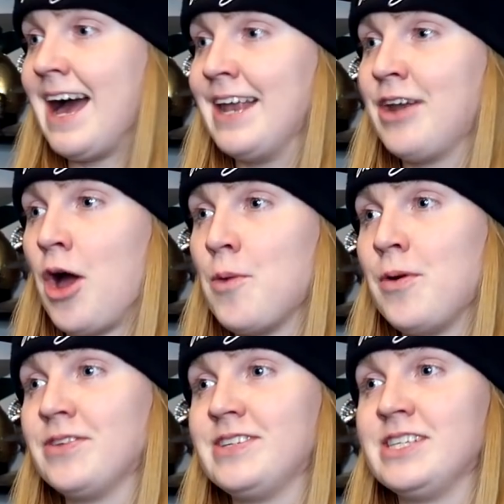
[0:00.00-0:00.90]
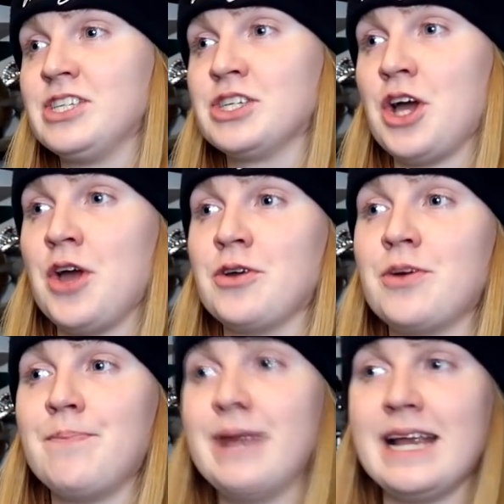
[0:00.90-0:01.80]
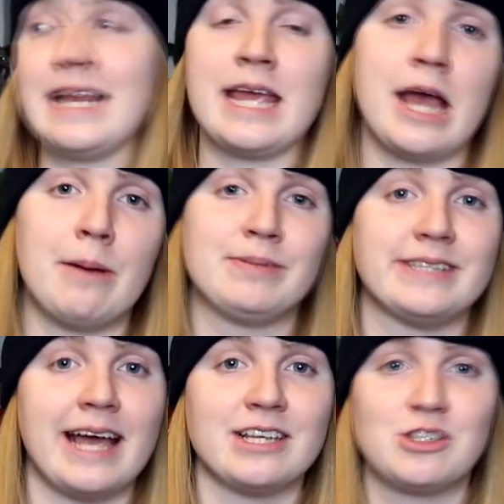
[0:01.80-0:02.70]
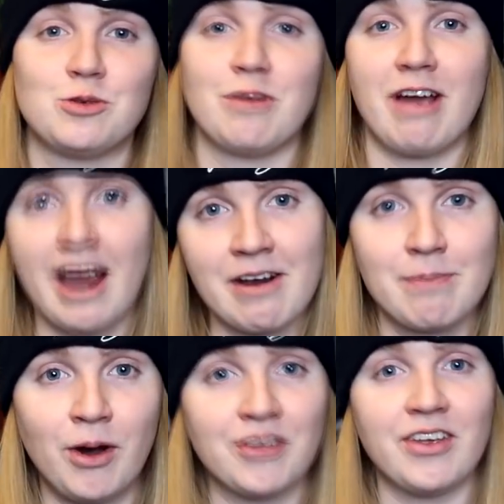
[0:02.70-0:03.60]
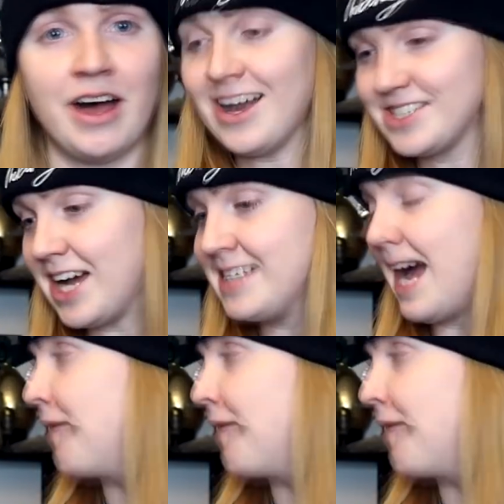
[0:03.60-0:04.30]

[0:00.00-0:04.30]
and I wanted to go completely obsessed with Harry Potter. I started